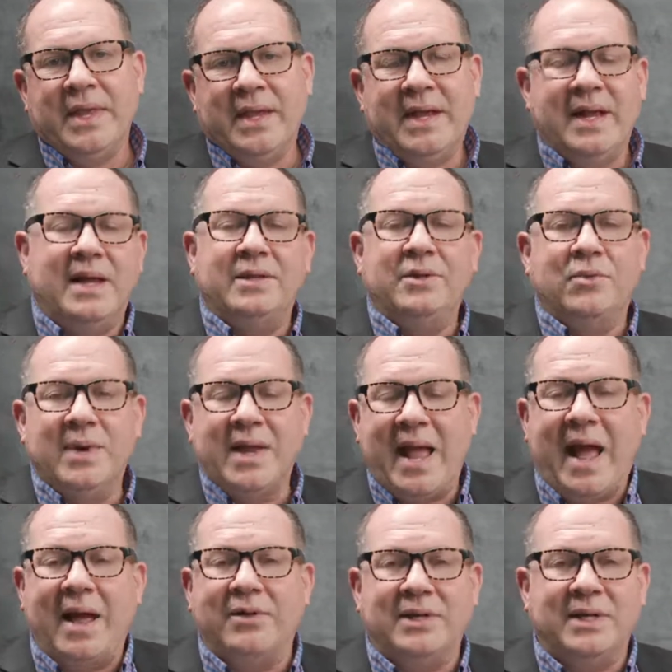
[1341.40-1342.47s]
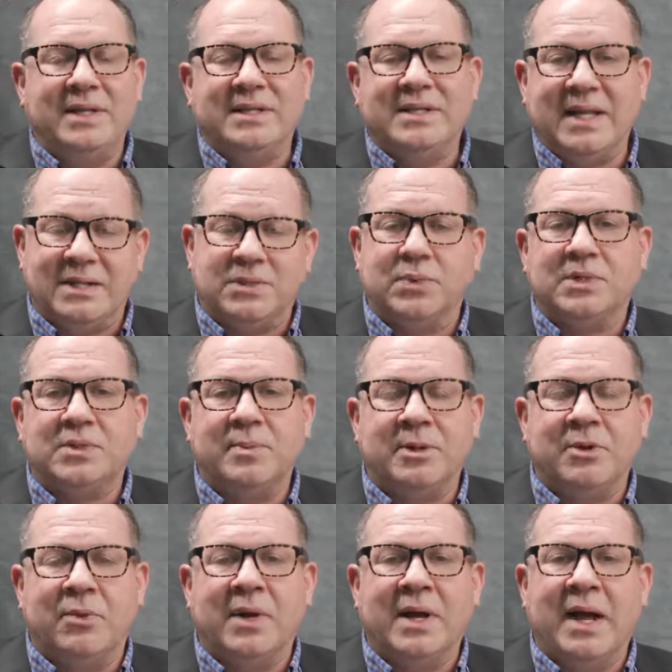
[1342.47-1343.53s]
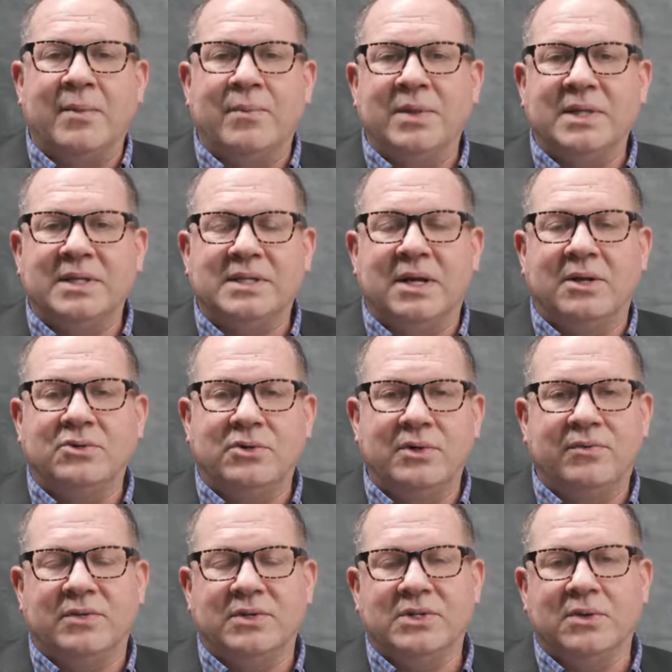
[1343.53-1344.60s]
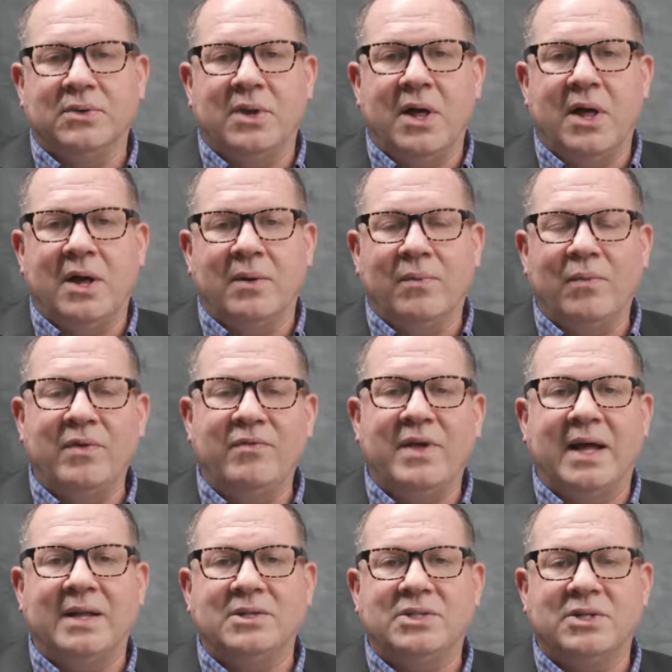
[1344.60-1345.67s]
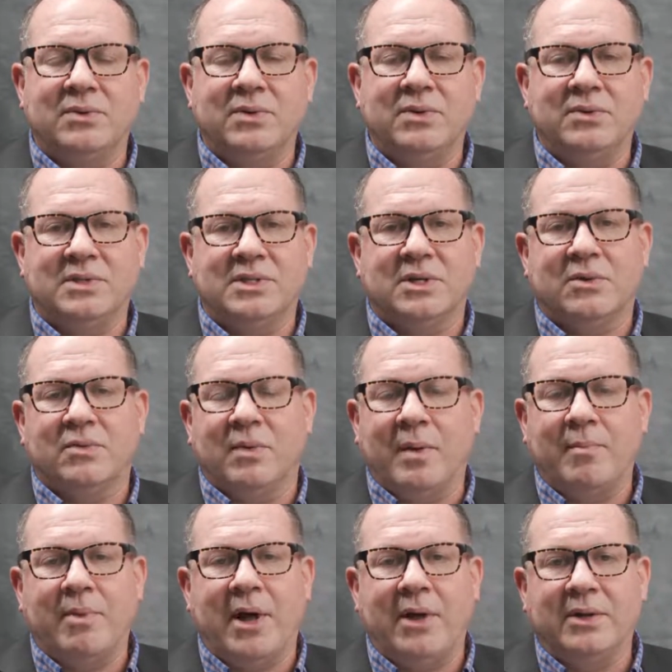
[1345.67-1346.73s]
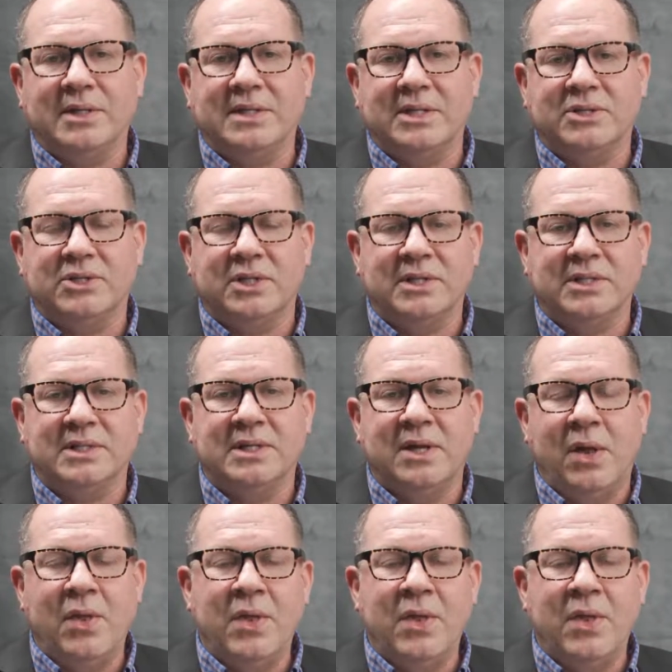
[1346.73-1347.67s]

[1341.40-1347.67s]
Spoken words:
And the reality is that's what's been going on with this country for so long. We've gotten so used to corrupt politicians.